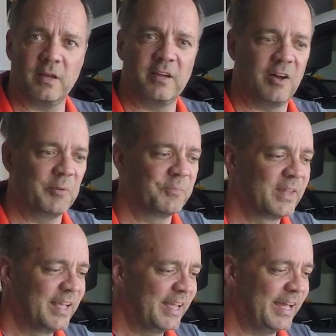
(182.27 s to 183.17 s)

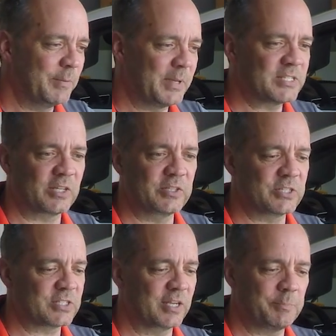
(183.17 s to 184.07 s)
And it basically
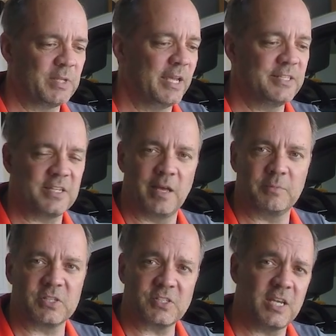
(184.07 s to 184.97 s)
just said
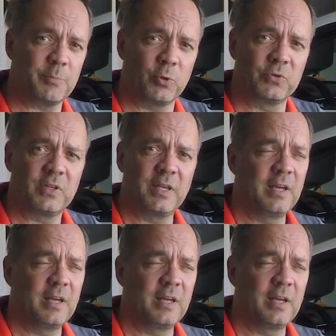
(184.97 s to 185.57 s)
PADM disabled.